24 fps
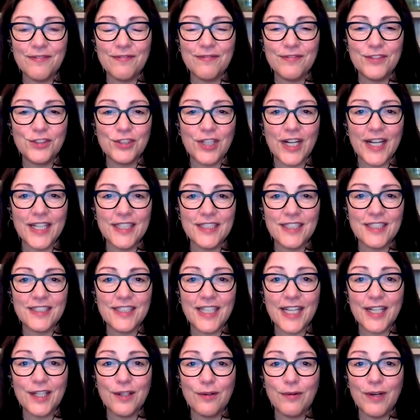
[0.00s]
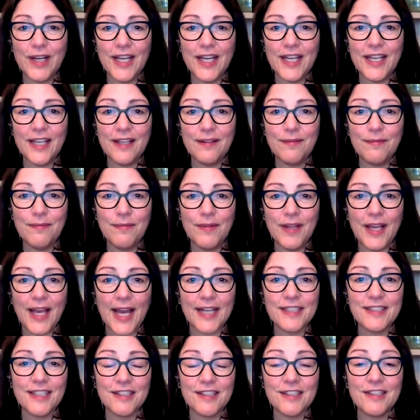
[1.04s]
trying to take away
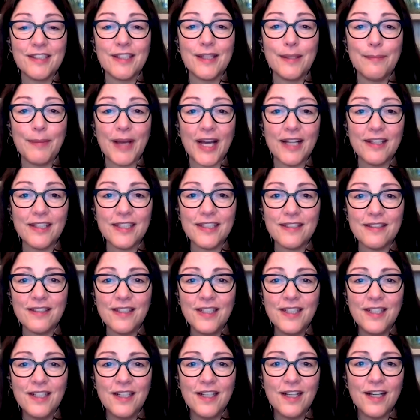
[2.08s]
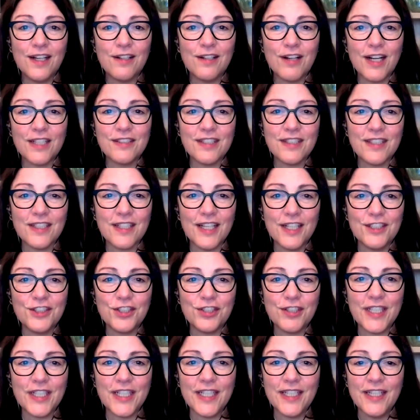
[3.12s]
access to the ballot across the
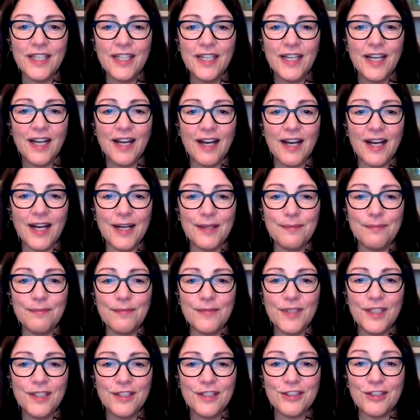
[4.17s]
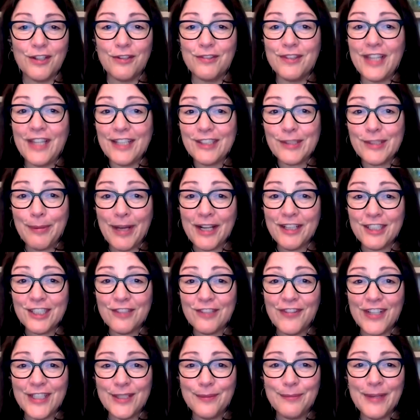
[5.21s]
country. Um, so that's about as
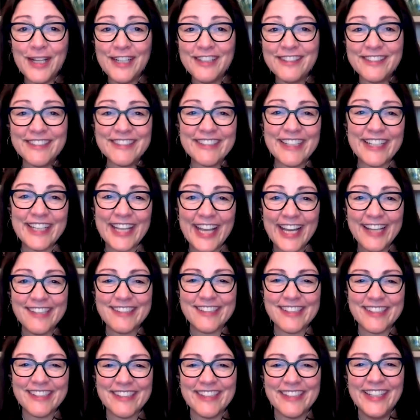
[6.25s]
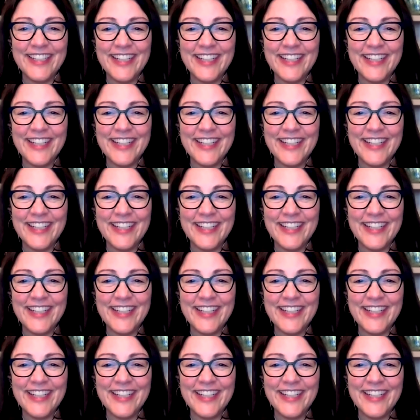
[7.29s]
fundamental as it gets.